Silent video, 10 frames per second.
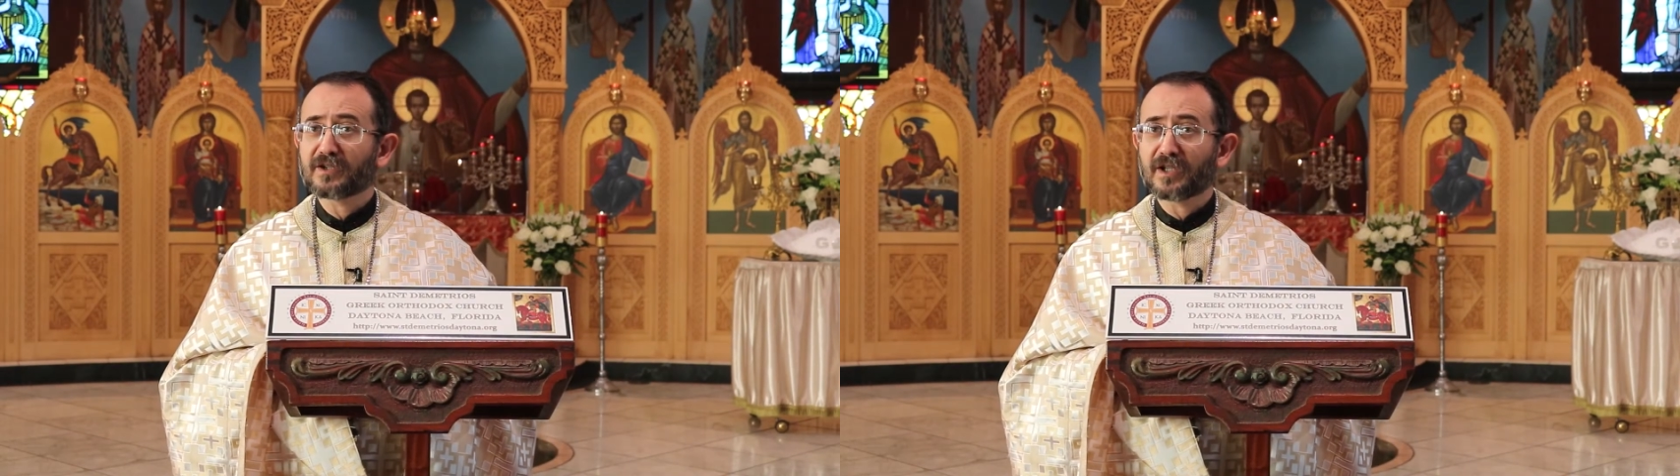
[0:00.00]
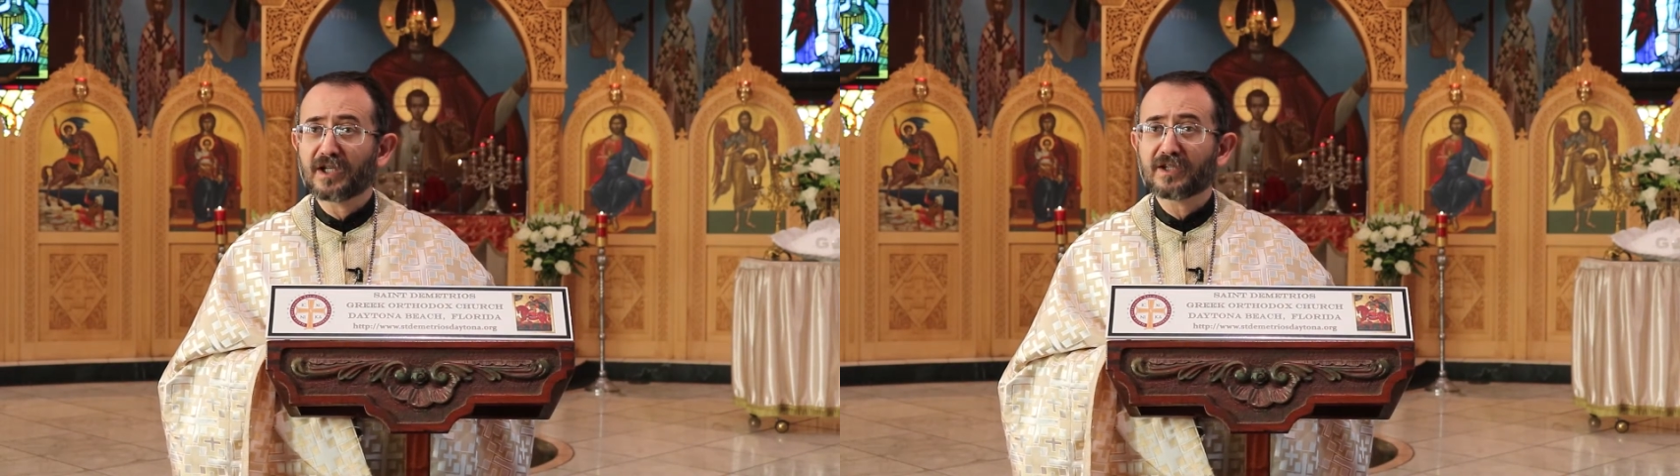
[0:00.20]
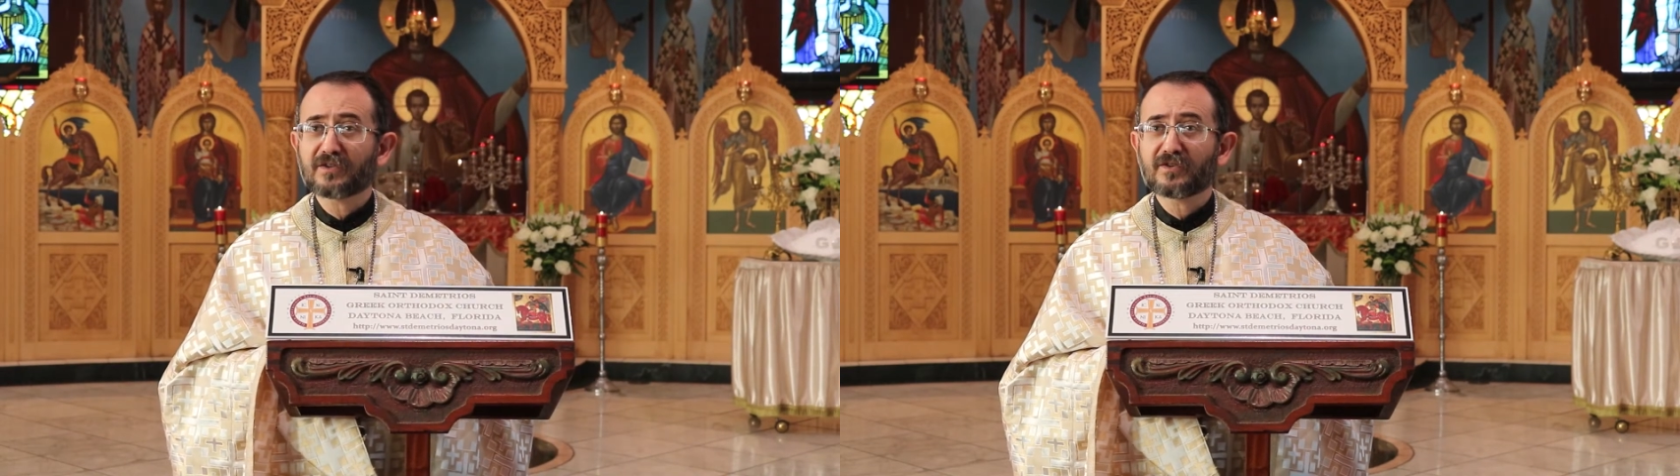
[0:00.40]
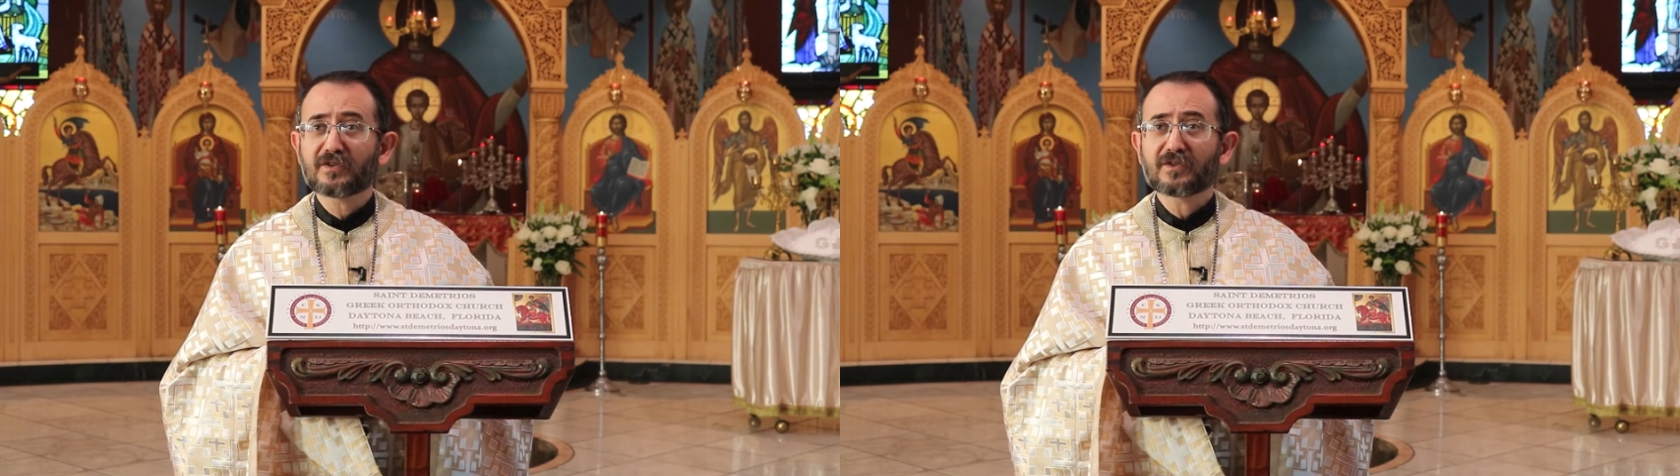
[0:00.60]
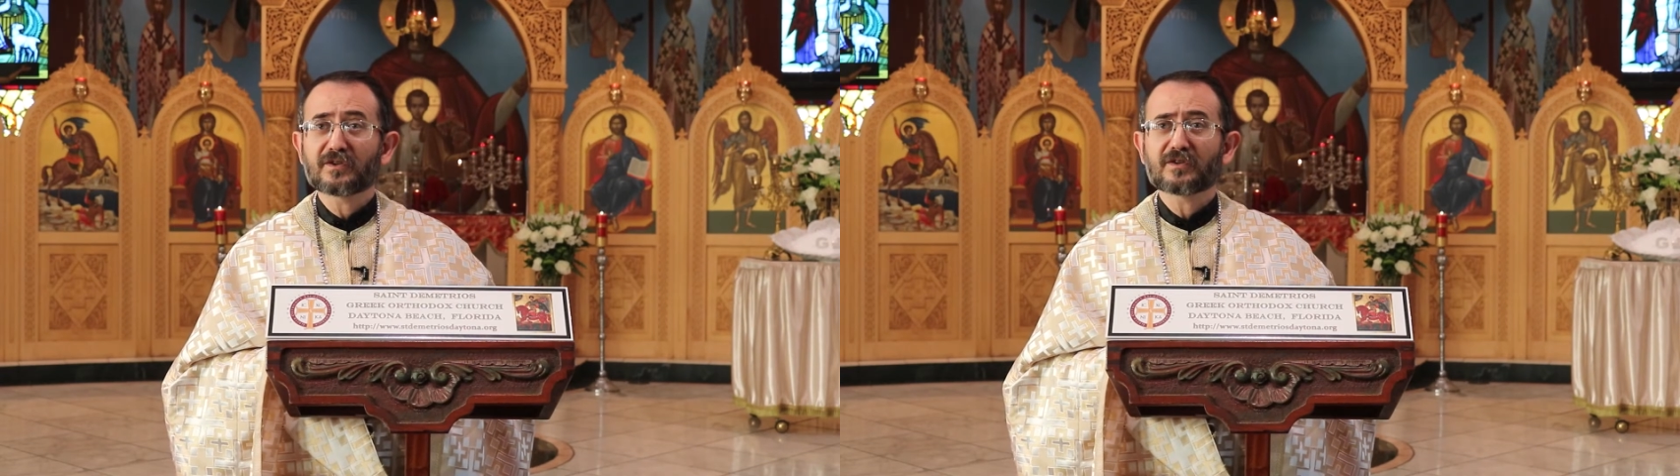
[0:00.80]

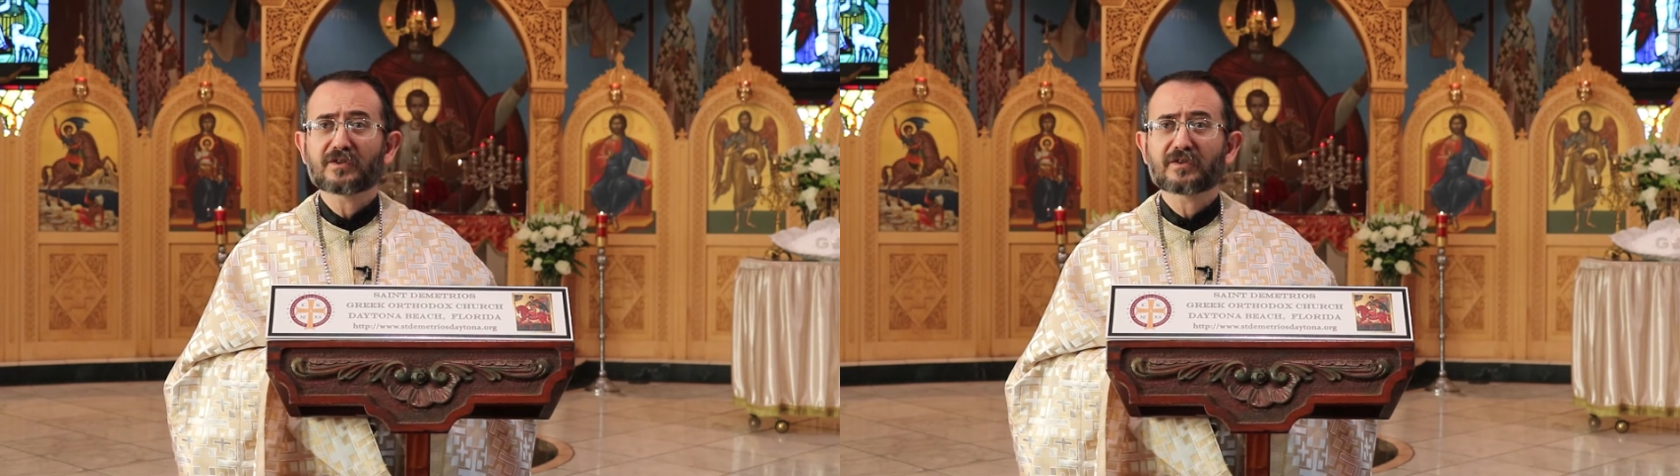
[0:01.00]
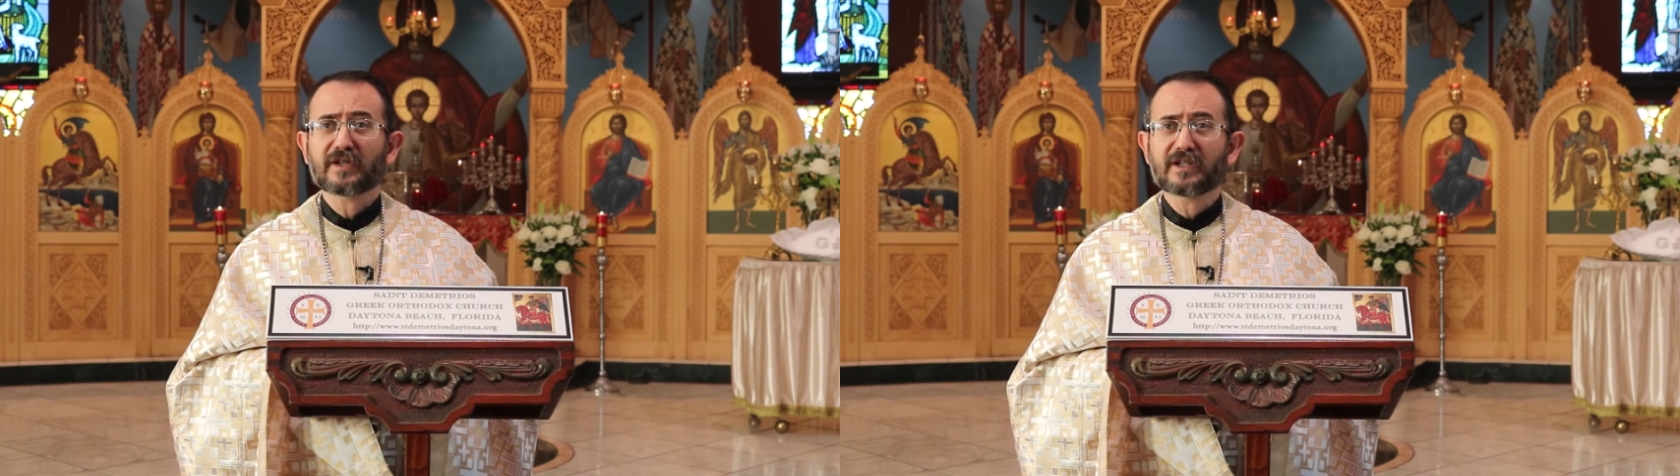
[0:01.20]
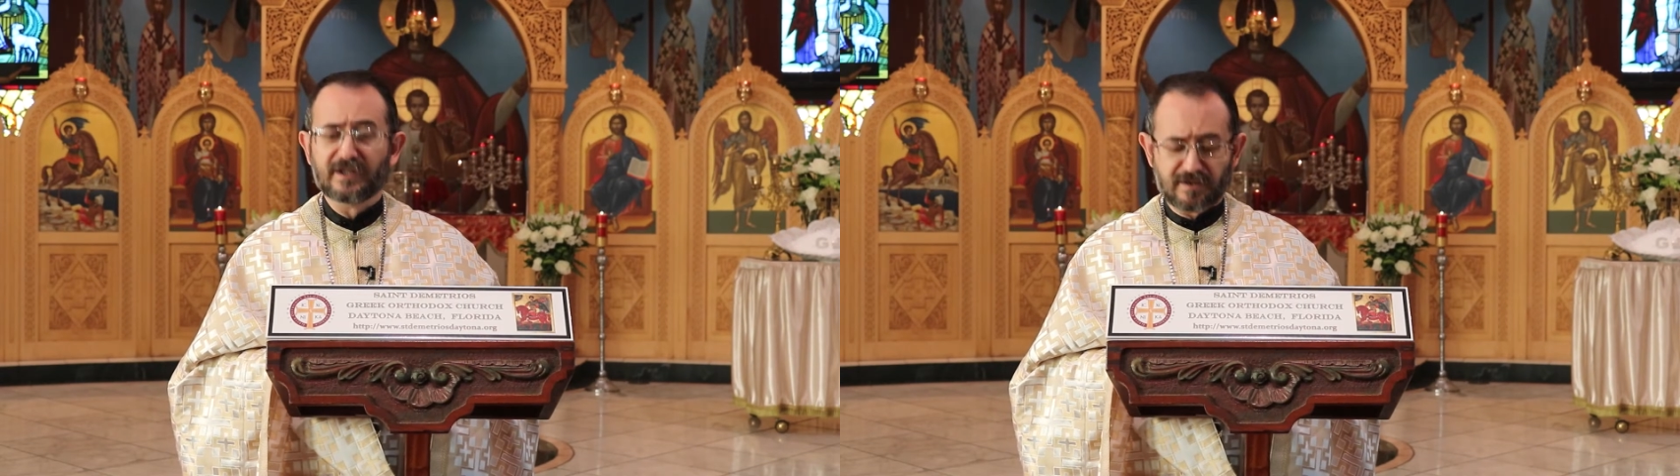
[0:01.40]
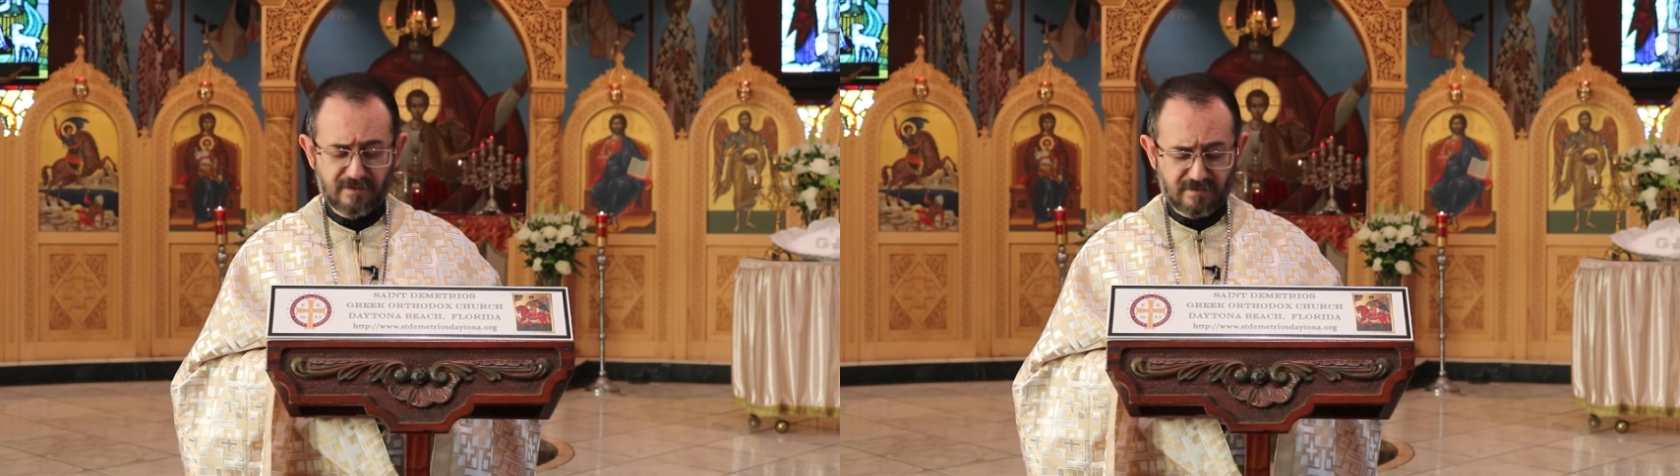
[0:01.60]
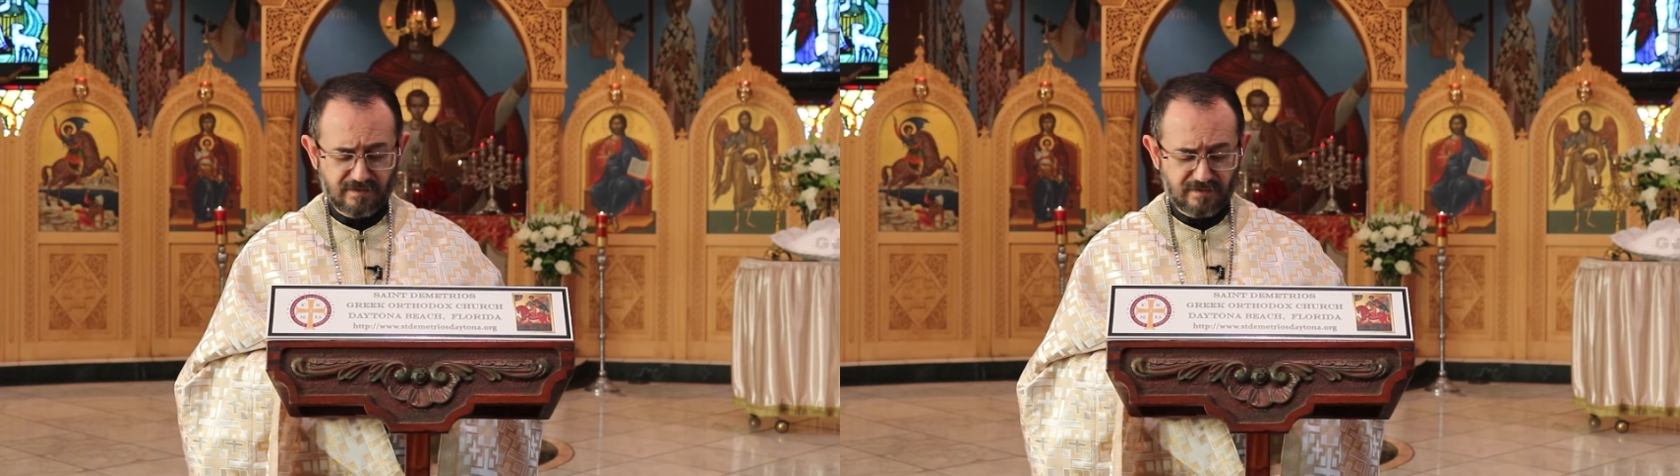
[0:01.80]
not
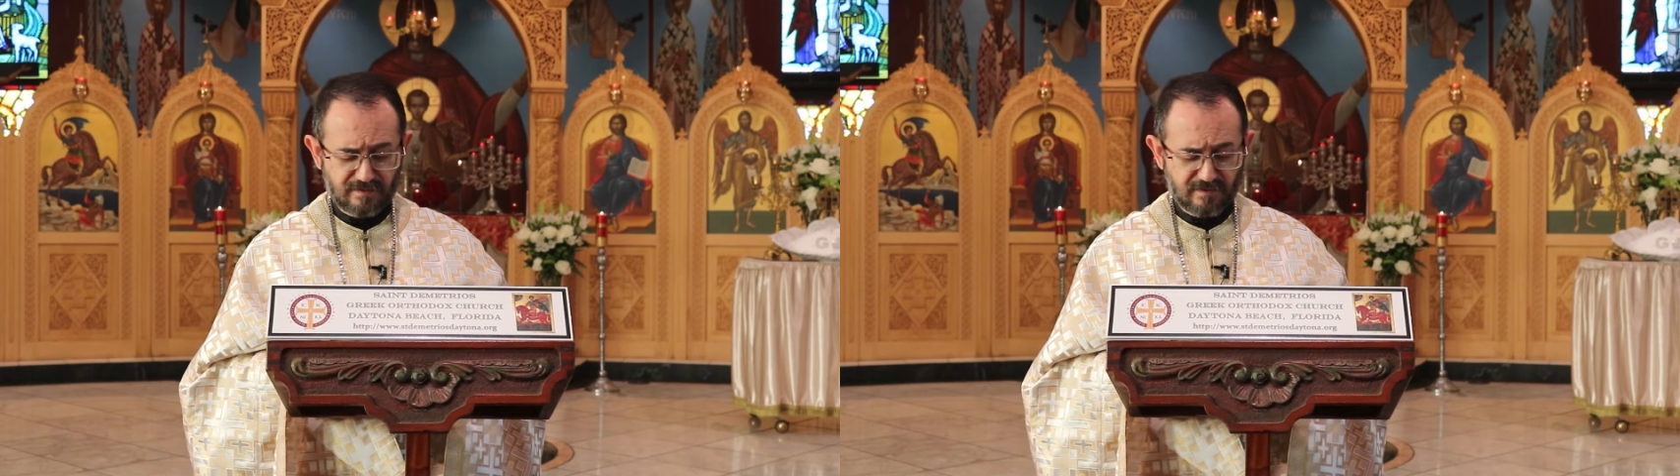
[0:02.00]
ready